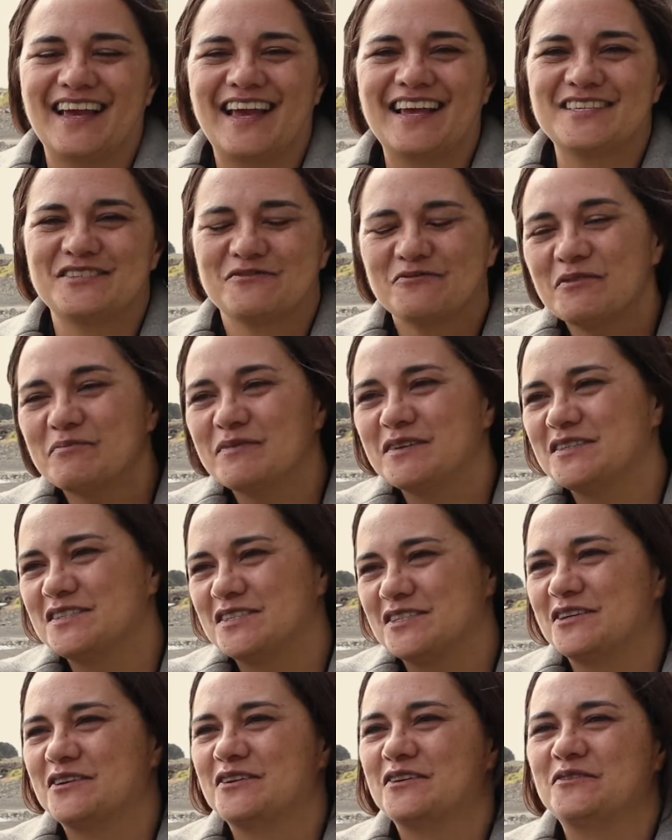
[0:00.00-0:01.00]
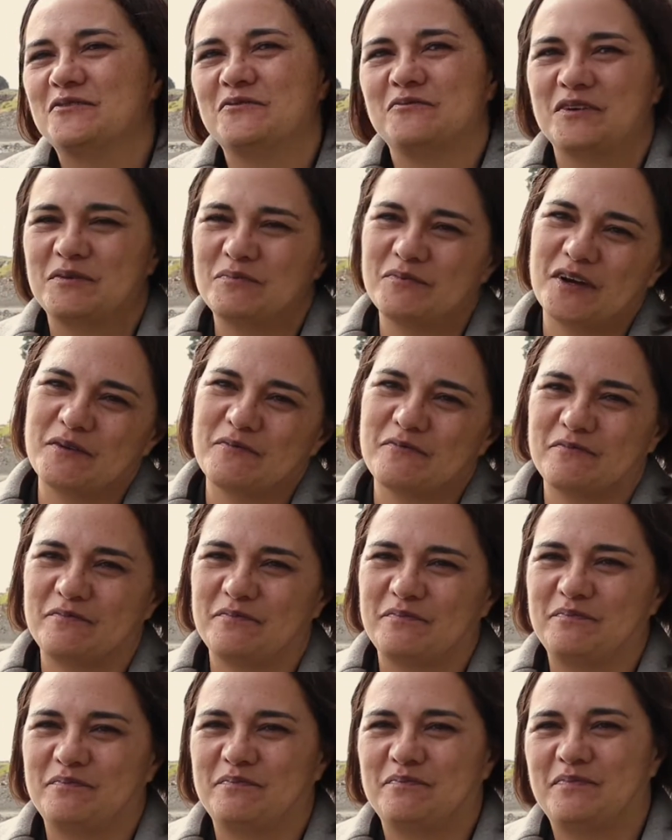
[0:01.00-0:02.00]
as women too, we might
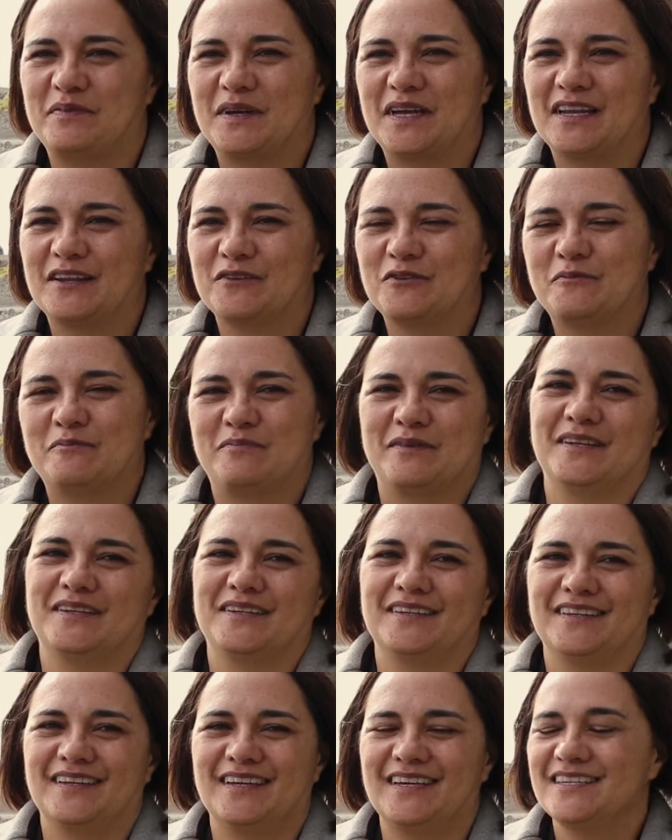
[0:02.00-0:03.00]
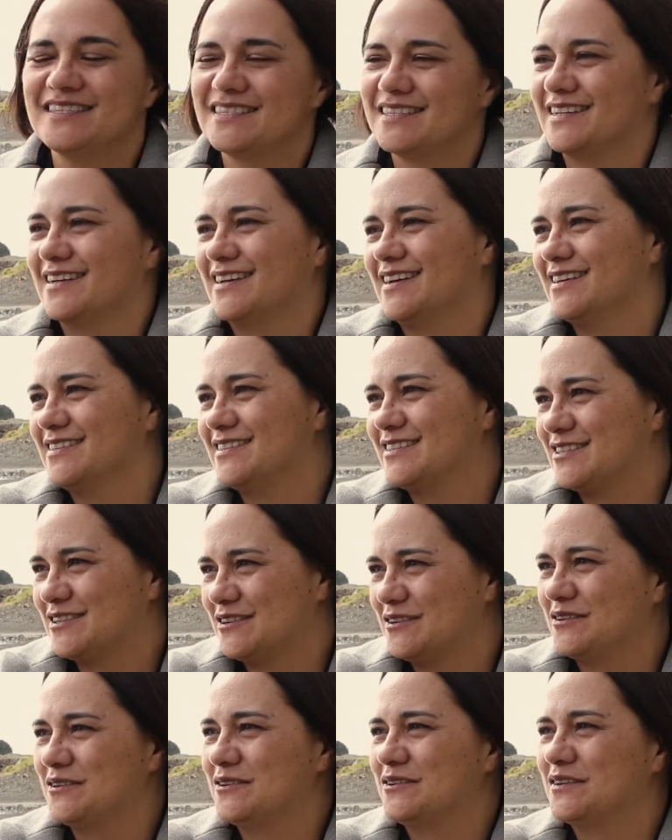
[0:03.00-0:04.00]
be a little bit easier
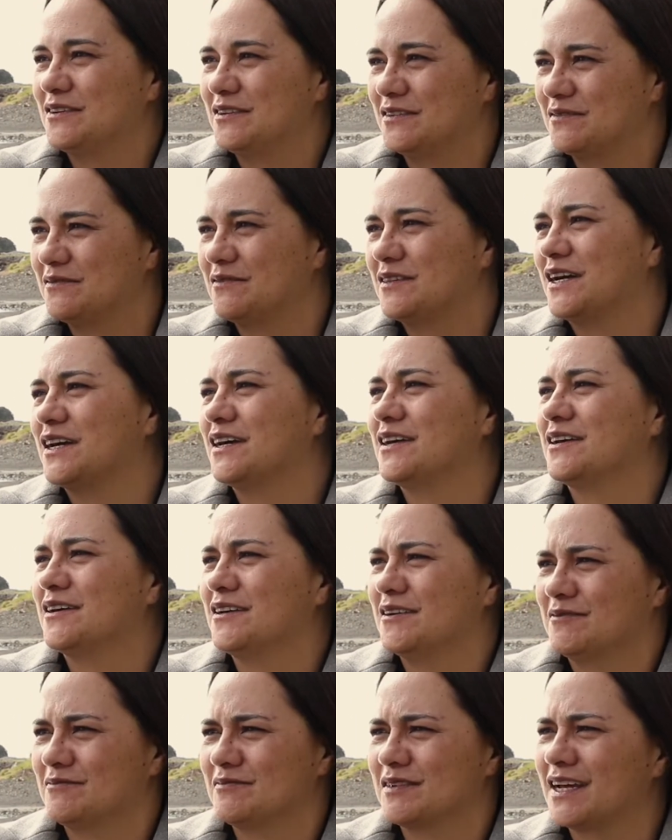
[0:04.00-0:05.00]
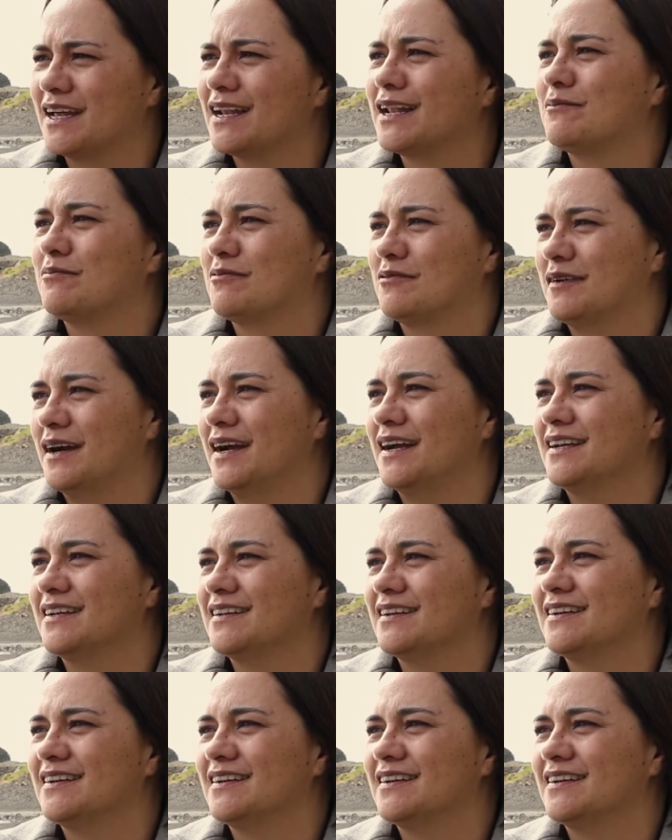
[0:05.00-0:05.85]
to collaborate.